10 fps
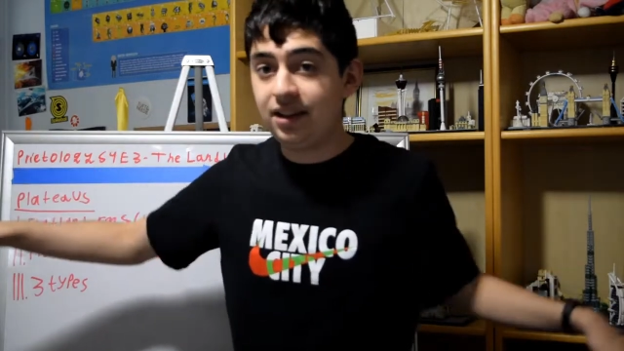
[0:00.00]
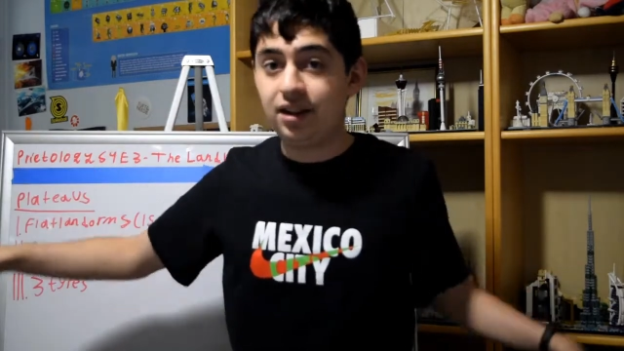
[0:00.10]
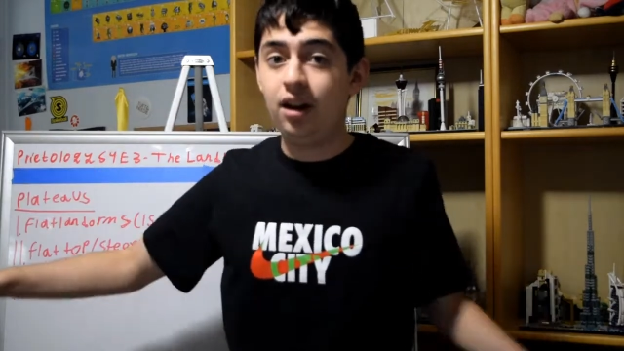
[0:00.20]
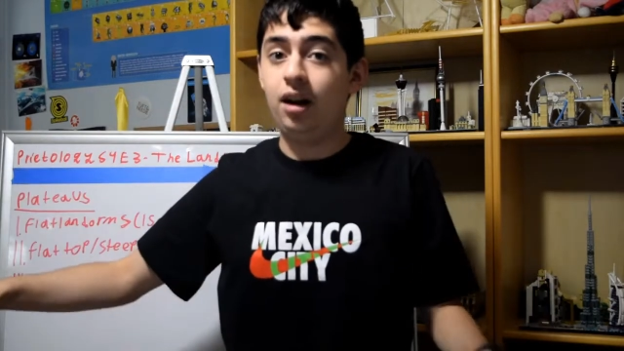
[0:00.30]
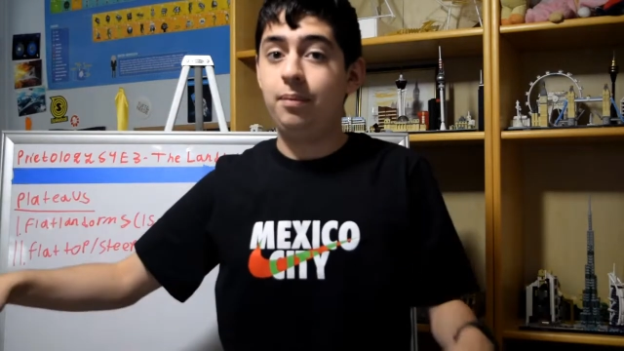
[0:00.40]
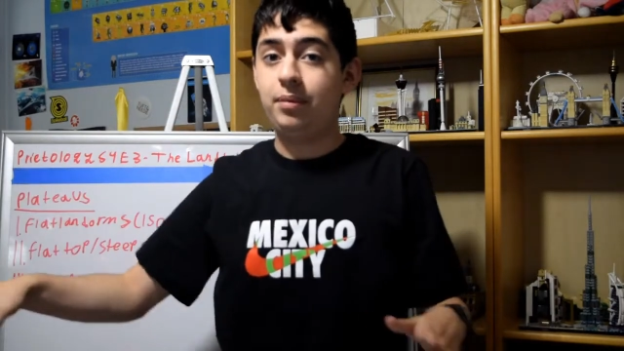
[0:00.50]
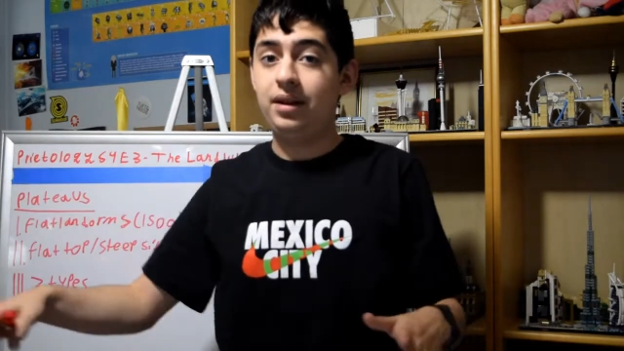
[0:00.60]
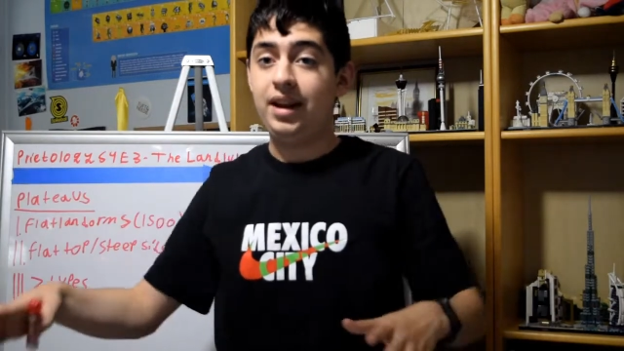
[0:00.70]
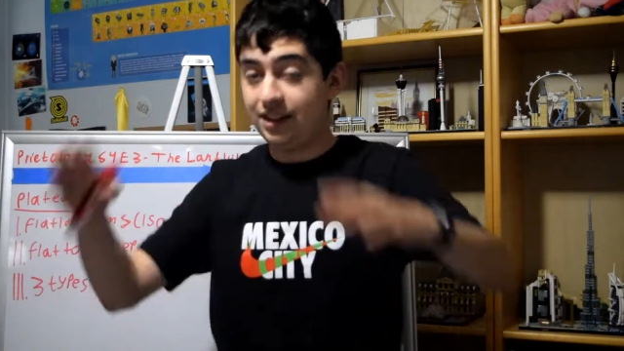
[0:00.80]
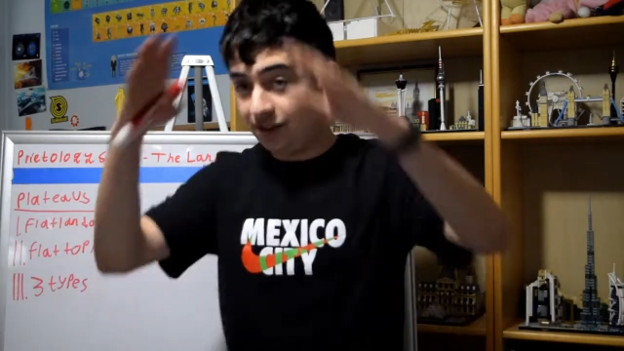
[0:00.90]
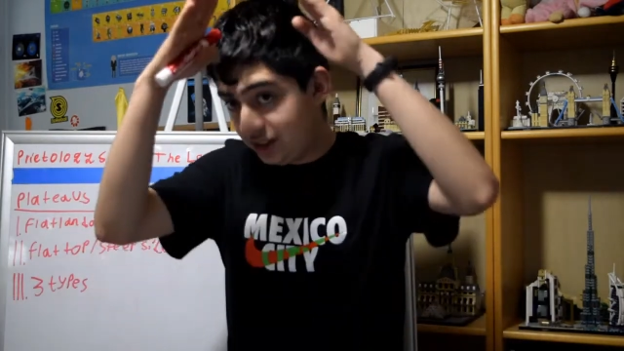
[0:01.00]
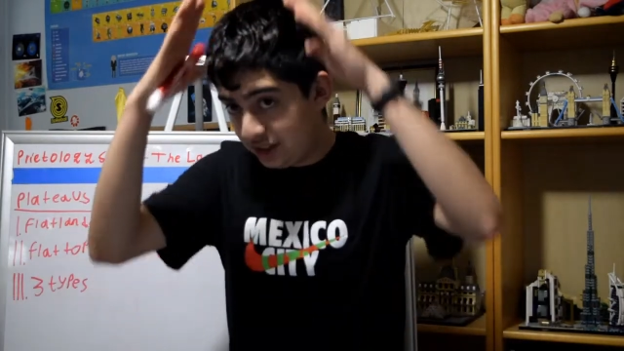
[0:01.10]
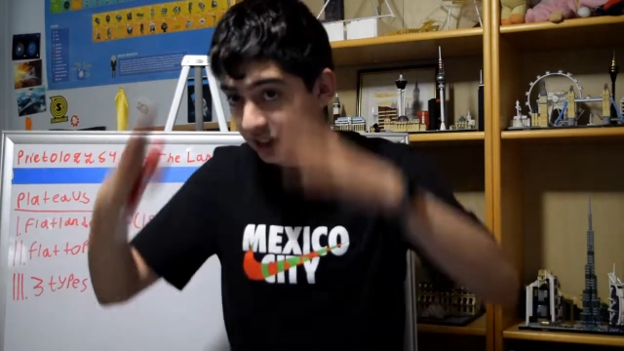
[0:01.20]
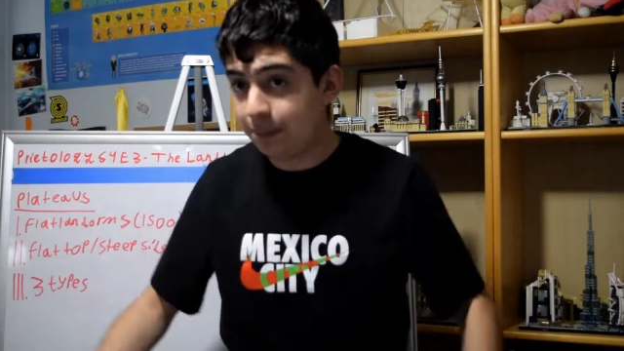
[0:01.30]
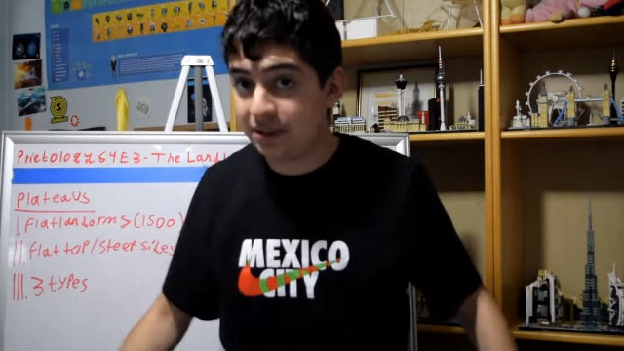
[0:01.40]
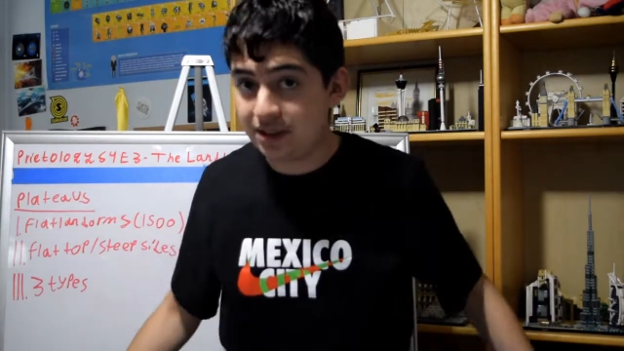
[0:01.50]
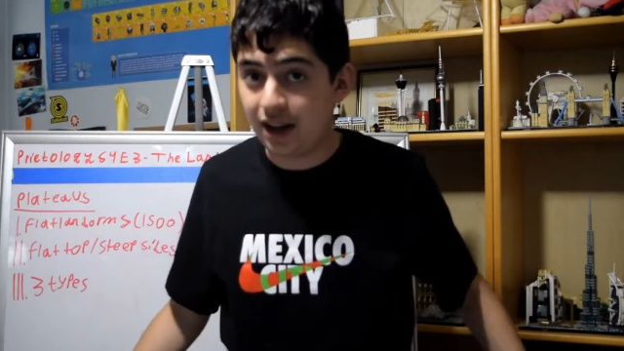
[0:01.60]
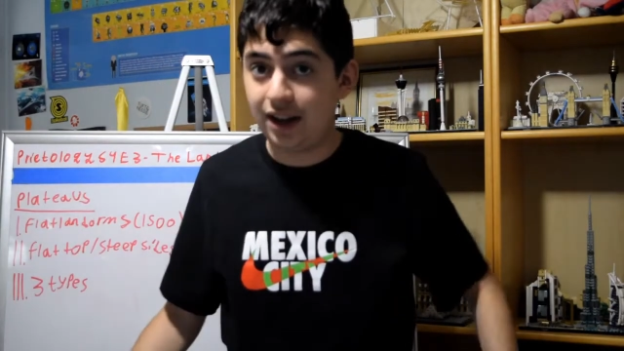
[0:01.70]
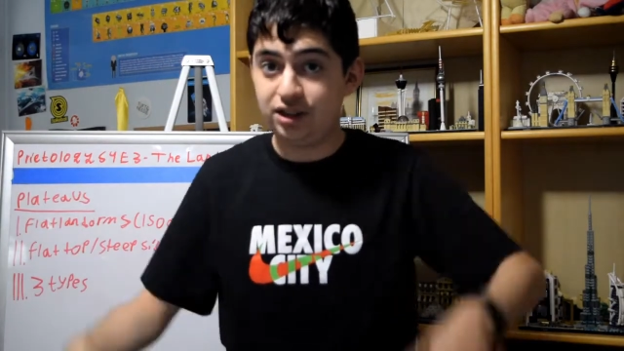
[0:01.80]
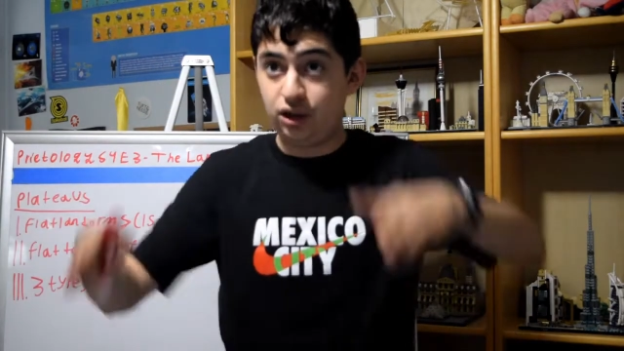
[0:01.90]
top, and steep
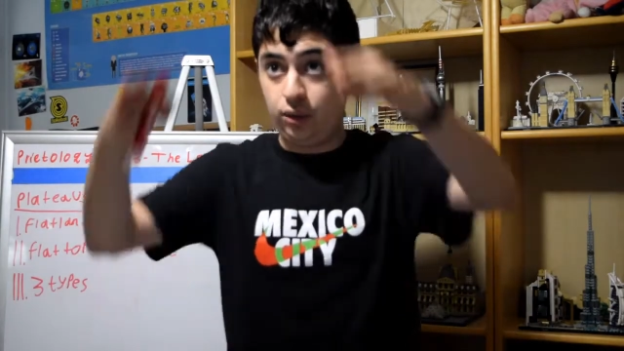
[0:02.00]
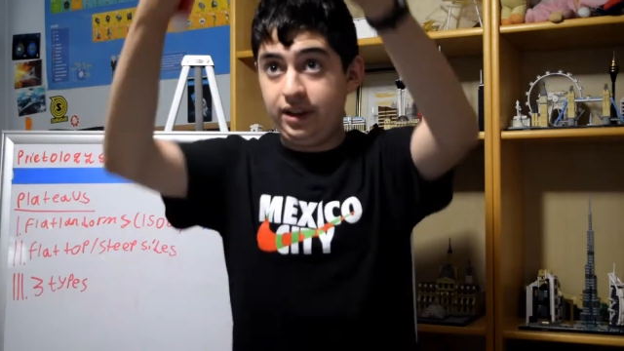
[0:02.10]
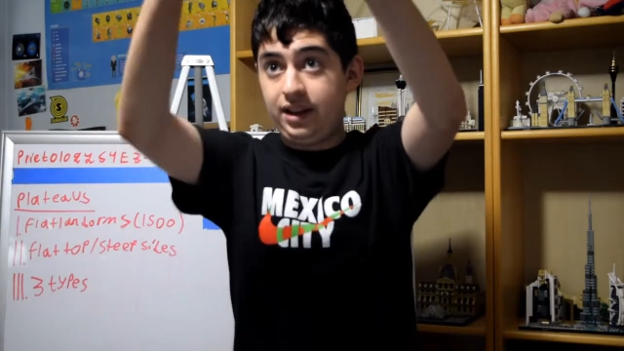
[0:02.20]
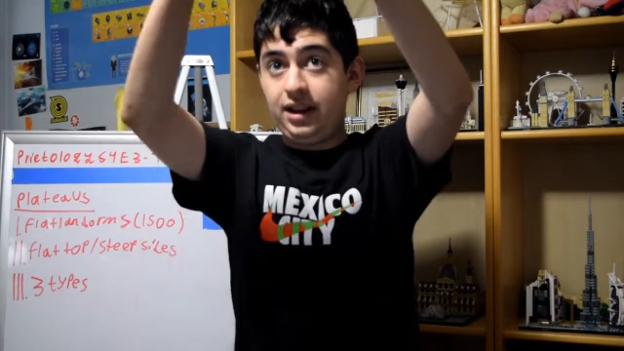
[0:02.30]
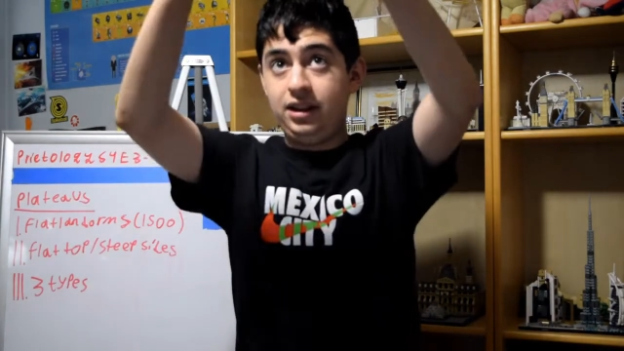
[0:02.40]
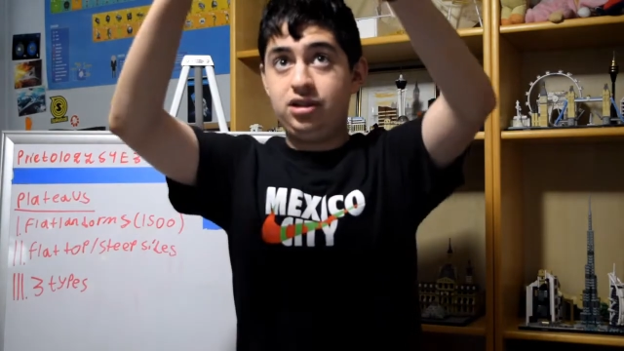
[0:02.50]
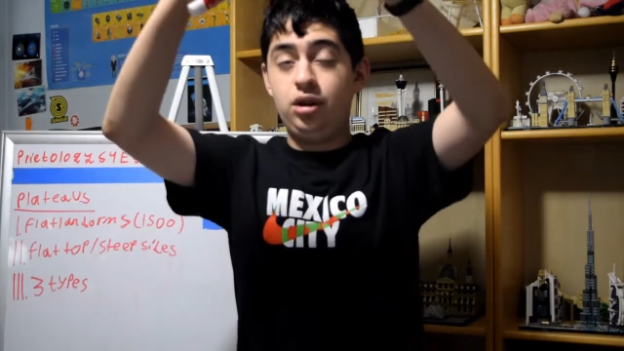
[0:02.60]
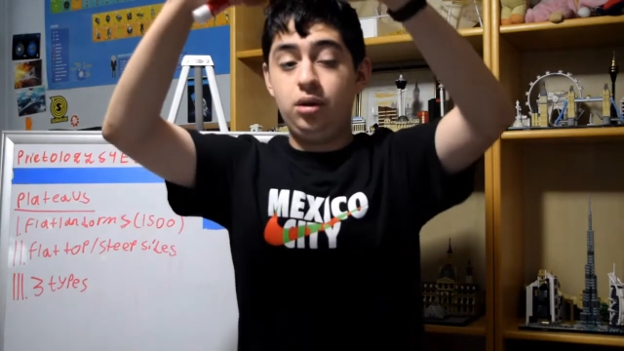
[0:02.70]
sides going like so.